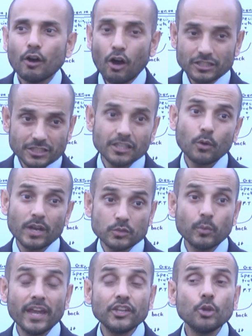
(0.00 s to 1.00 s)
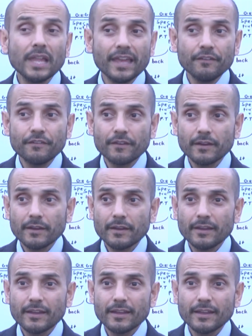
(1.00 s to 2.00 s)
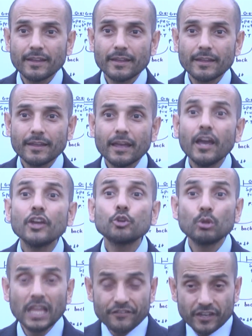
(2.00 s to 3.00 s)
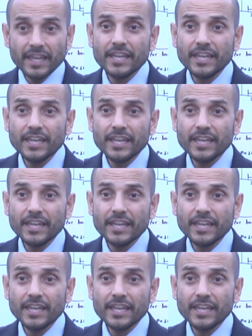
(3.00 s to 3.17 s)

Answer the question Where do you live? You live in